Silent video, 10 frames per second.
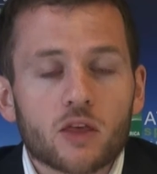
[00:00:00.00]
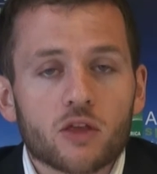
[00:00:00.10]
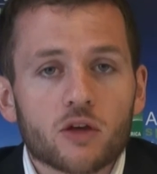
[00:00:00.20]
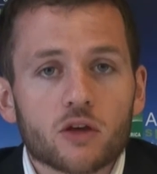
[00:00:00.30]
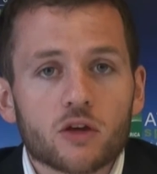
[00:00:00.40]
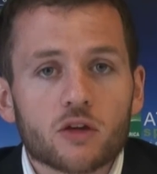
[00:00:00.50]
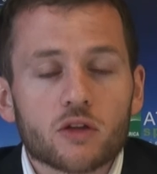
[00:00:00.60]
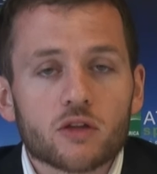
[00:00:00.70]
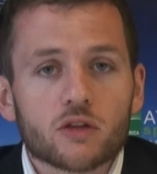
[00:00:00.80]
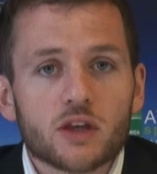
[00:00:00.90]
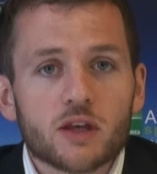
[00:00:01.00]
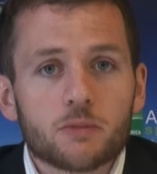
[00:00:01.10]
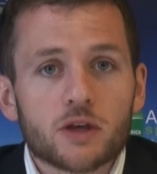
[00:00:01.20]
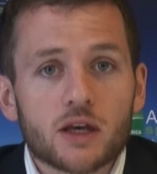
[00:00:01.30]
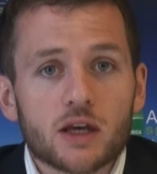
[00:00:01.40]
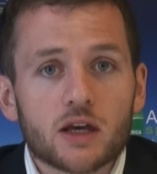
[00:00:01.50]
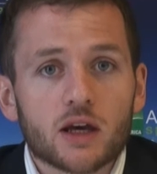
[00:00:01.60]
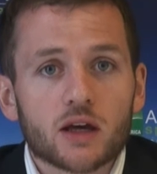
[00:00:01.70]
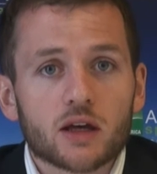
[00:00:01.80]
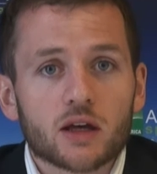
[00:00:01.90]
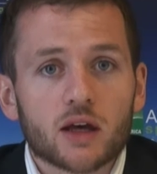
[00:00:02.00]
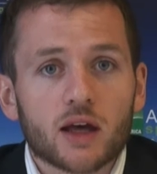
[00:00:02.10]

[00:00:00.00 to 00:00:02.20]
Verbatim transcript: the, the EPA,